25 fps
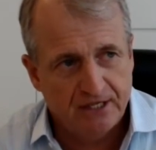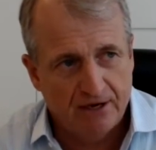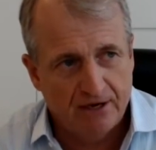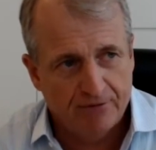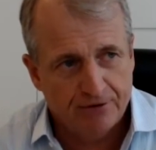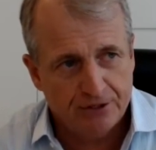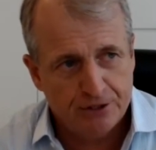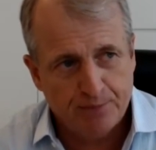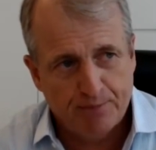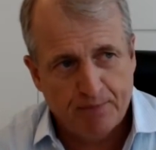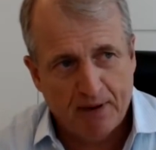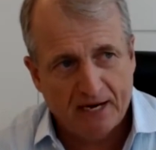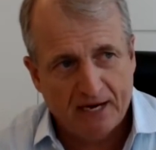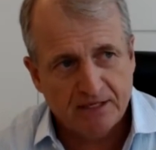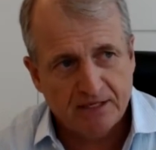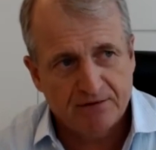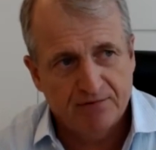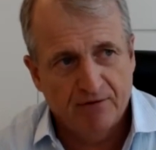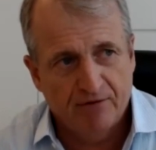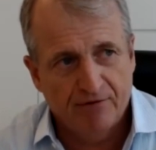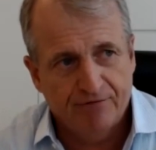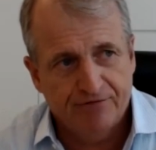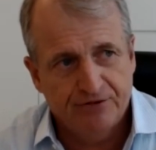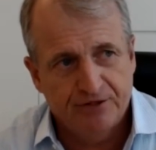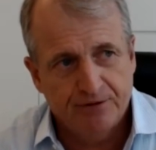
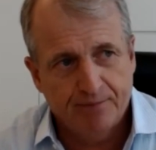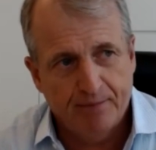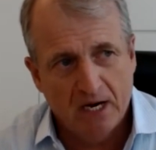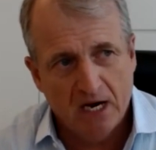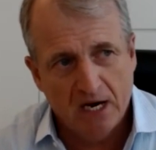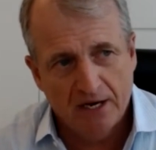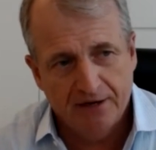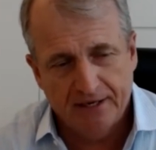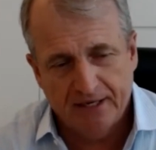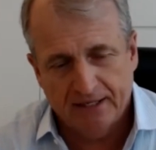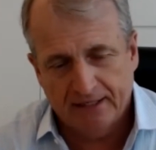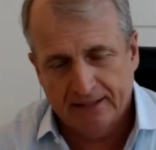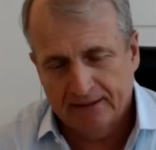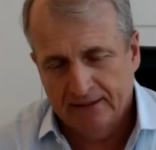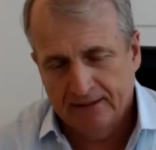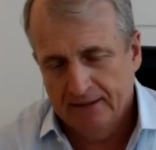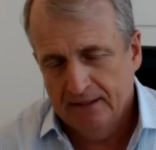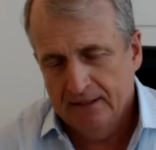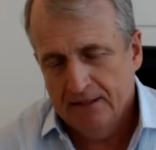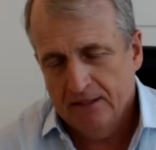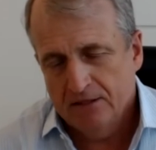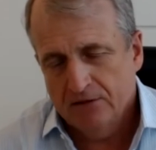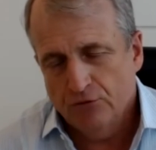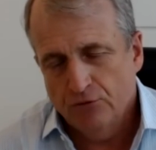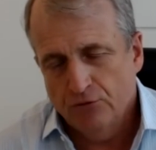irrespective of demanding
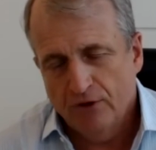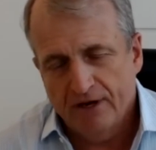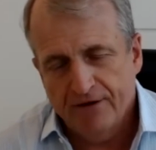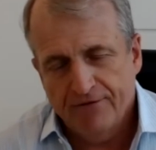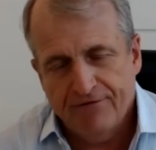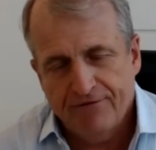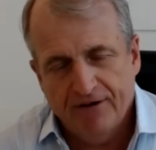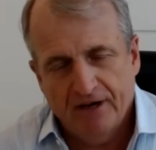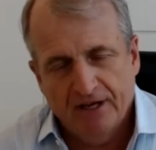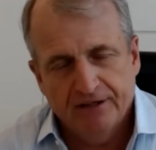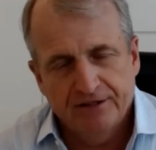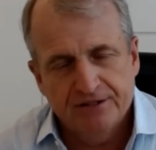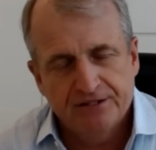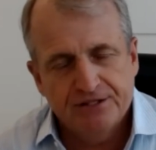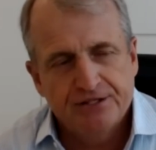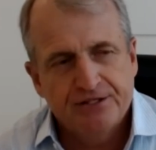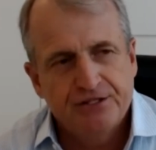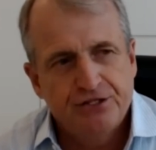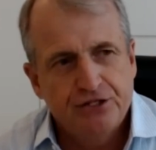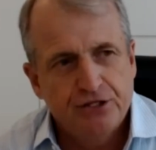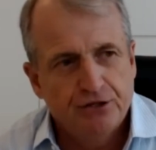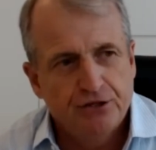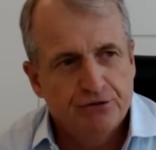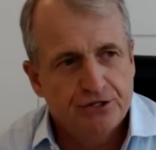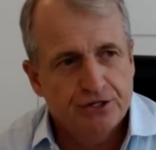refunds
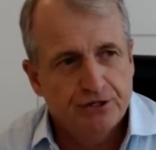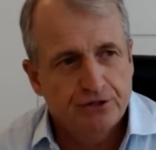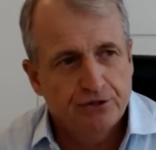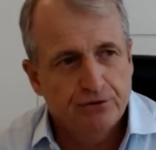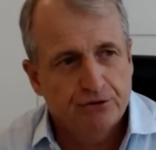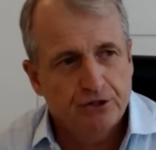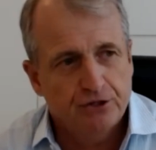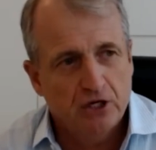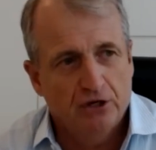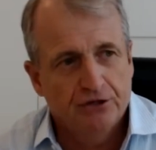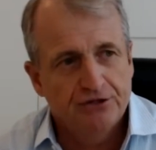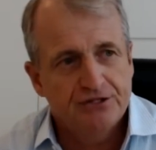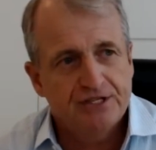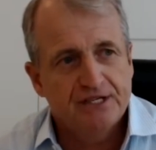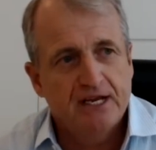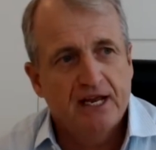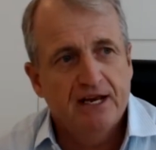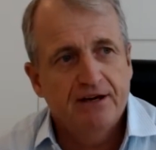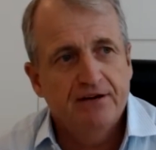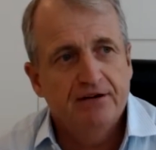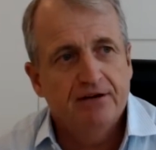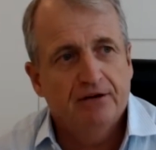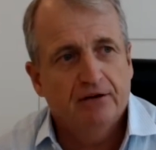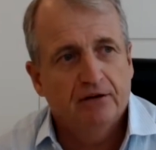due to content